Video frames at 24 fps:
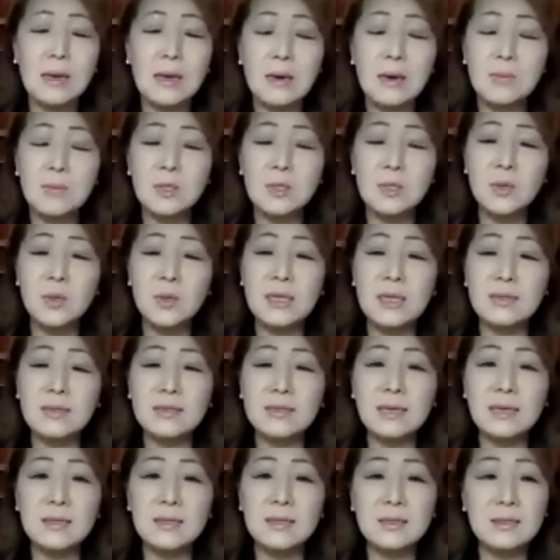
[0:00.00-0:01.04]
between the
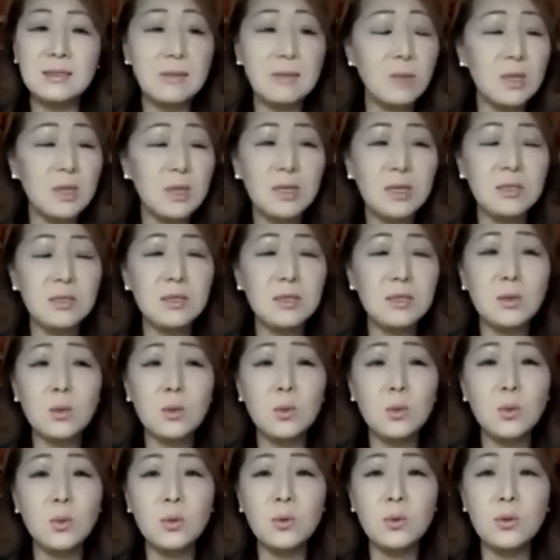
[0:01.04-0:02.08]
sexes. I mean, these are
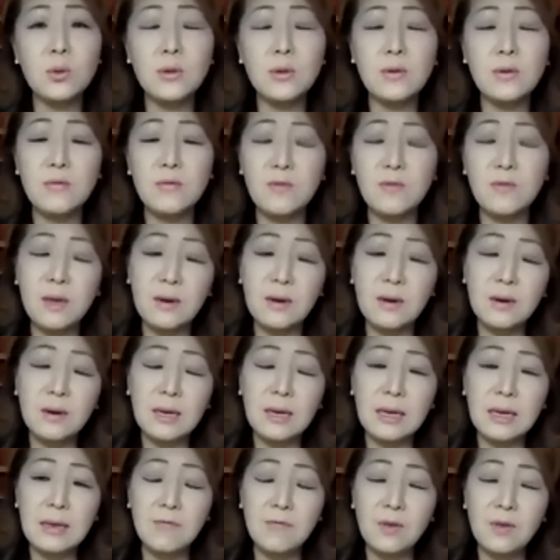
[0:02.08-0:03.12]
all
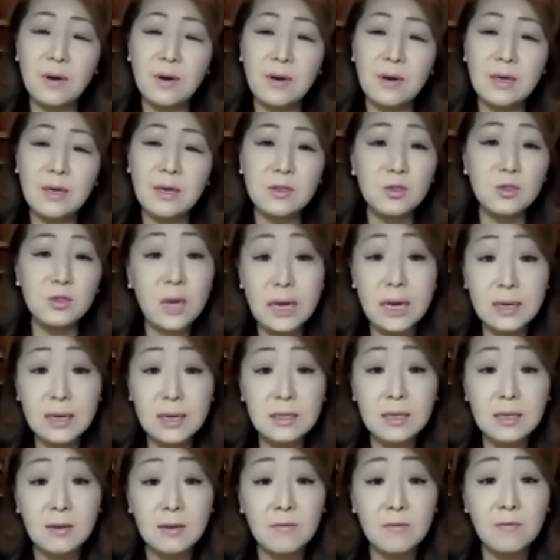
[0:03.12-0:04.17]
very, very
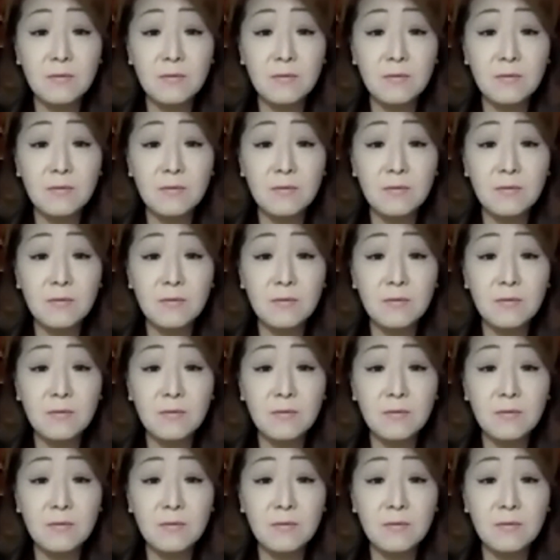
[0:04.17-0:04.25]
attractive